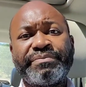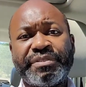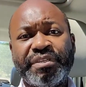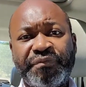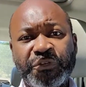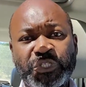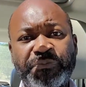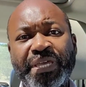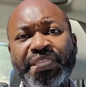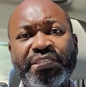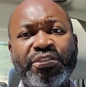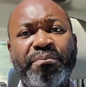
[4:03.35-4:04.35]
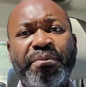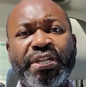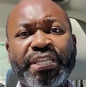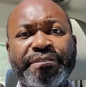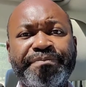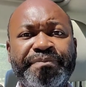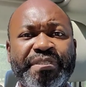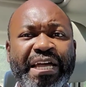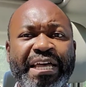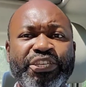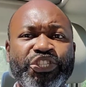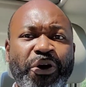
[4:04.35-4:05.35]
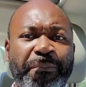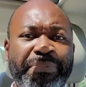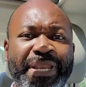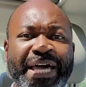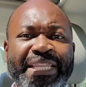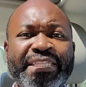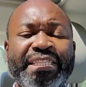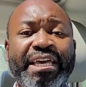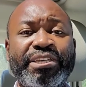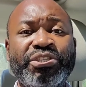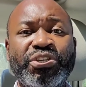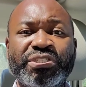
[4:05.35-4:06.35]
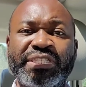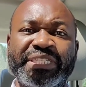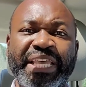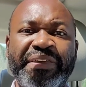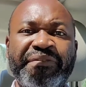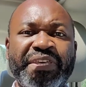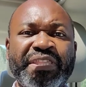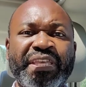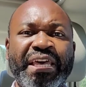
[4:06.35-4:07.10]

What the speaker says: If you're spending your money and you're not planning and you're not saving